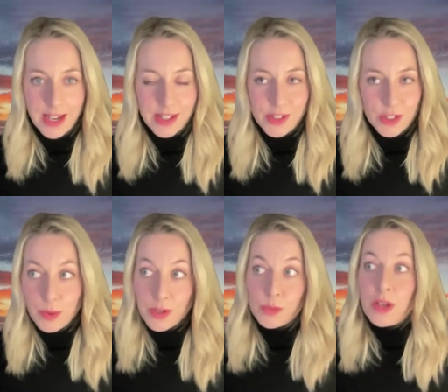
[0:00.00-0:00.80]
And it's
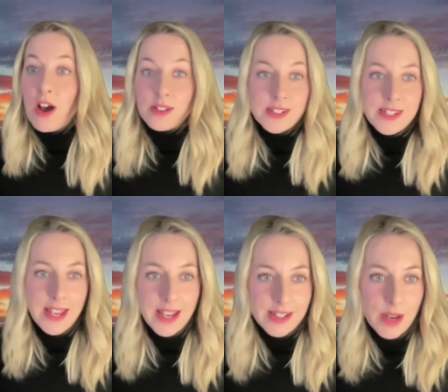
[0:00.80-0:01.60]
just because we can't
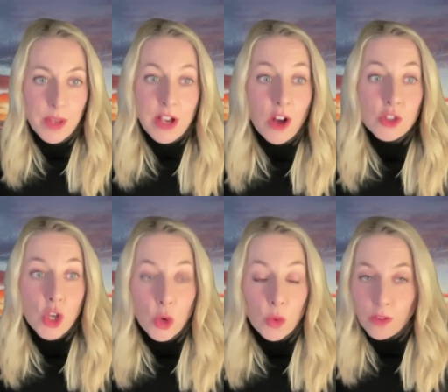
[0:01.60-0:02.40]
see it and we can't
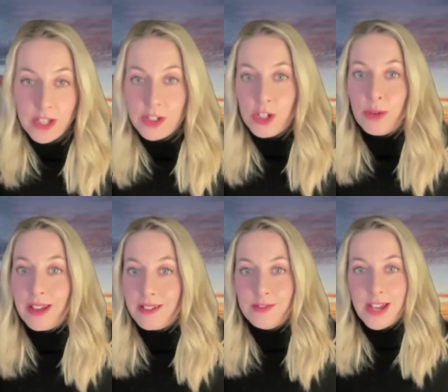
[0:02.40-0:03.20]
show what they're
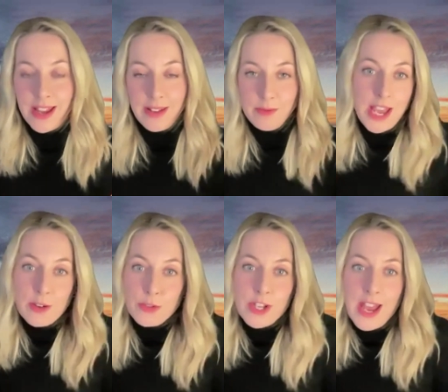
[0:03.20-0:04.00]
doing
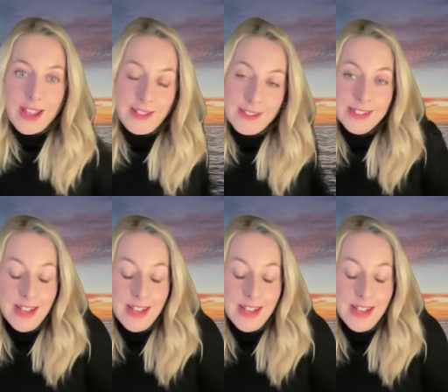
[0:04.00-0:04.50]
day on day.